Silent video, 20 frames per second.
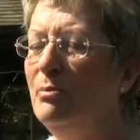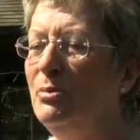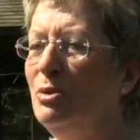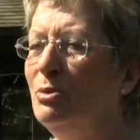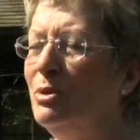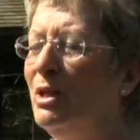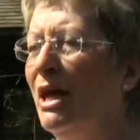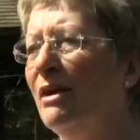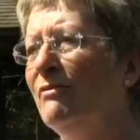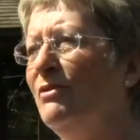You
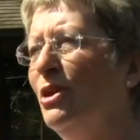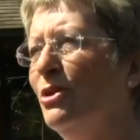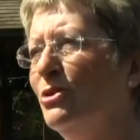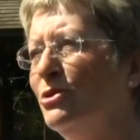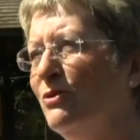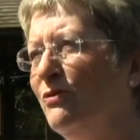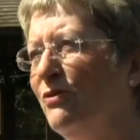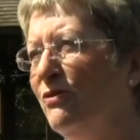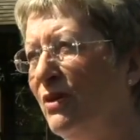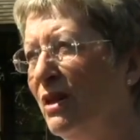can have a
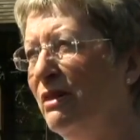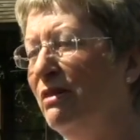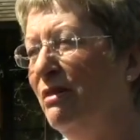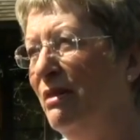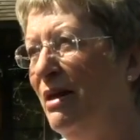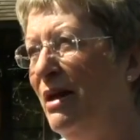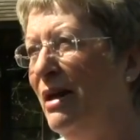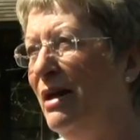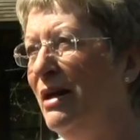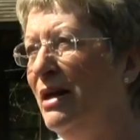lot of fun
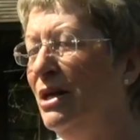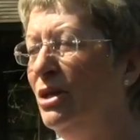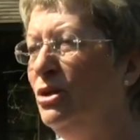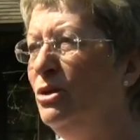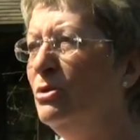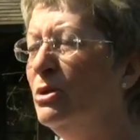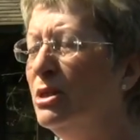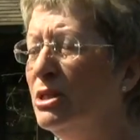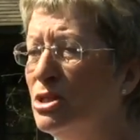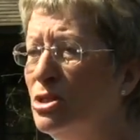there.
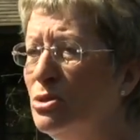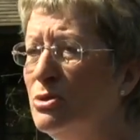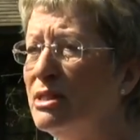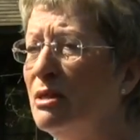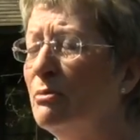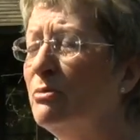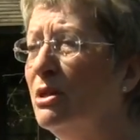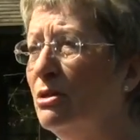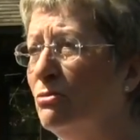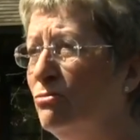You can do
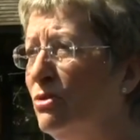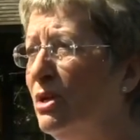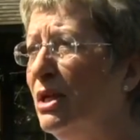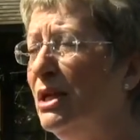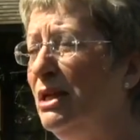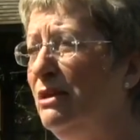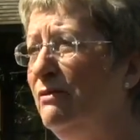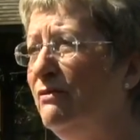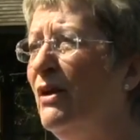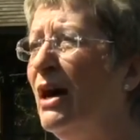something
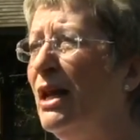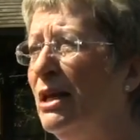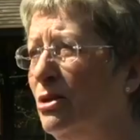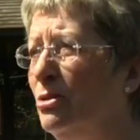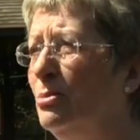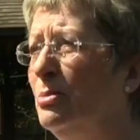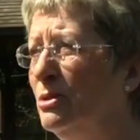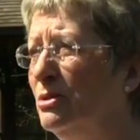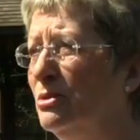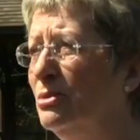really
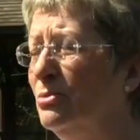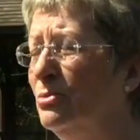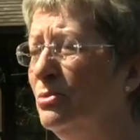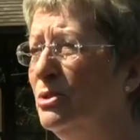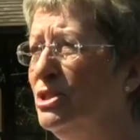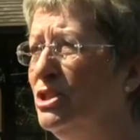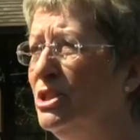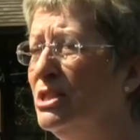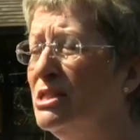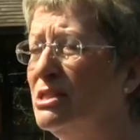valuable,
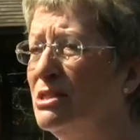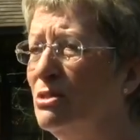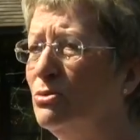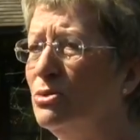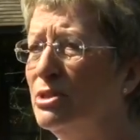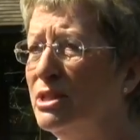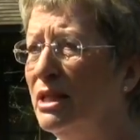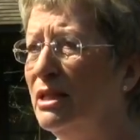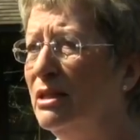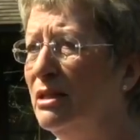which is
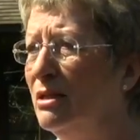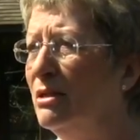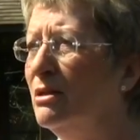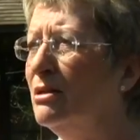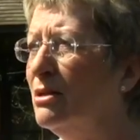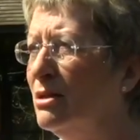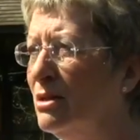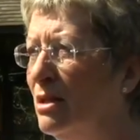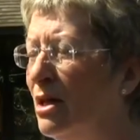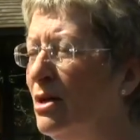sorting
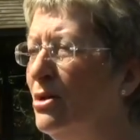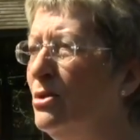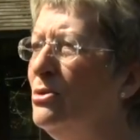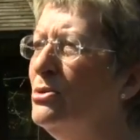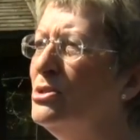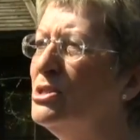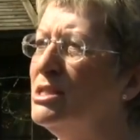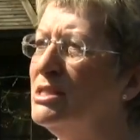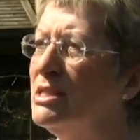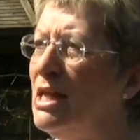
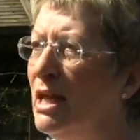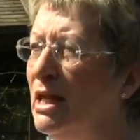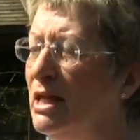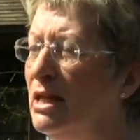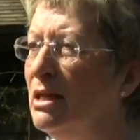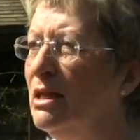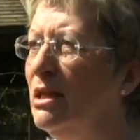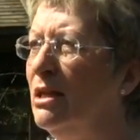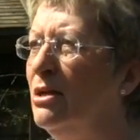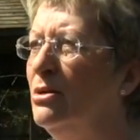clothes,
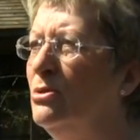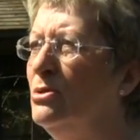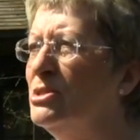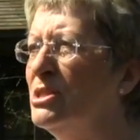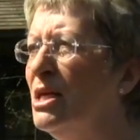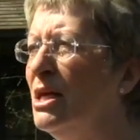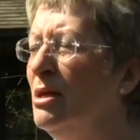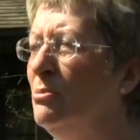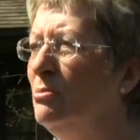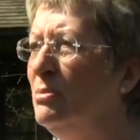selling
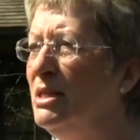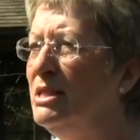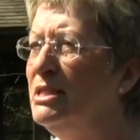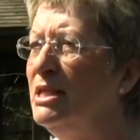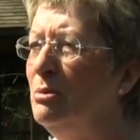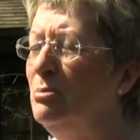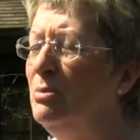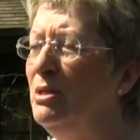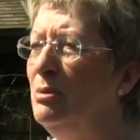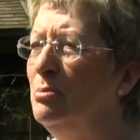clothes,
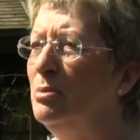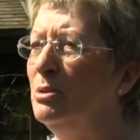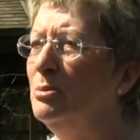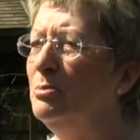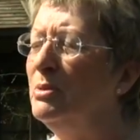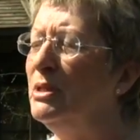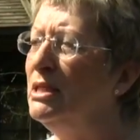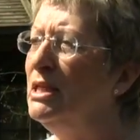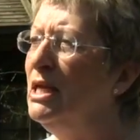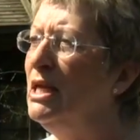meeting people.
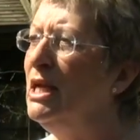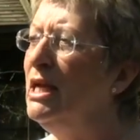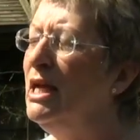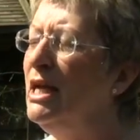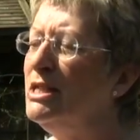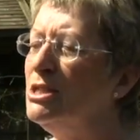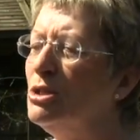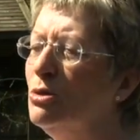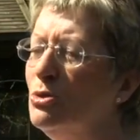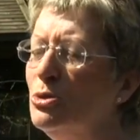But
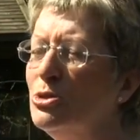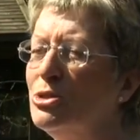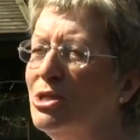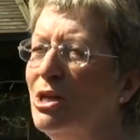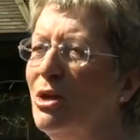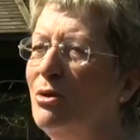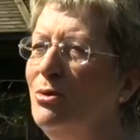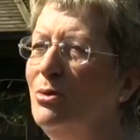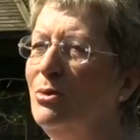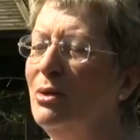it's
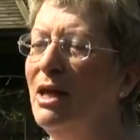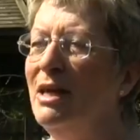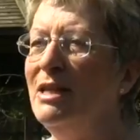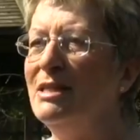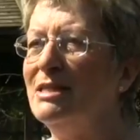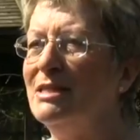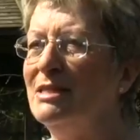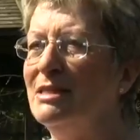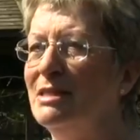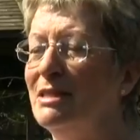also
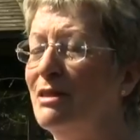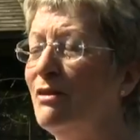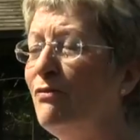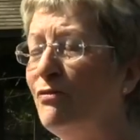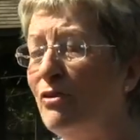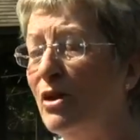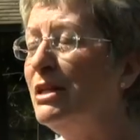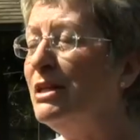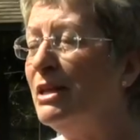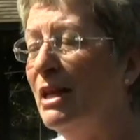the
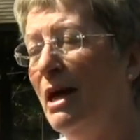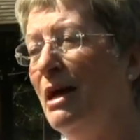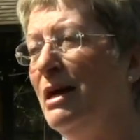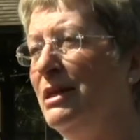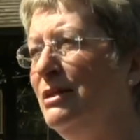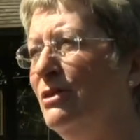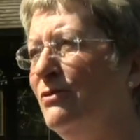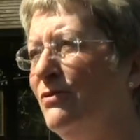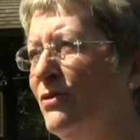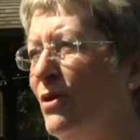front
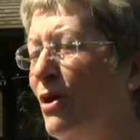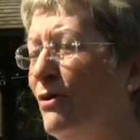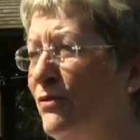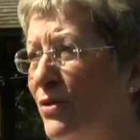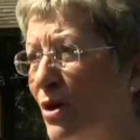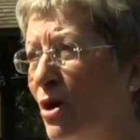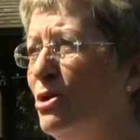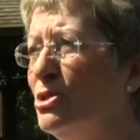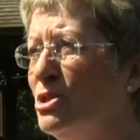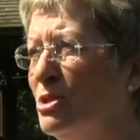line of
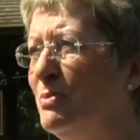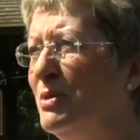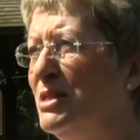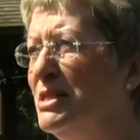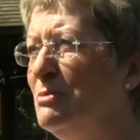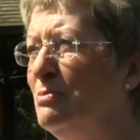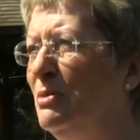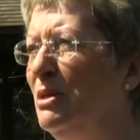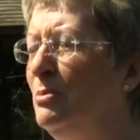the hospice.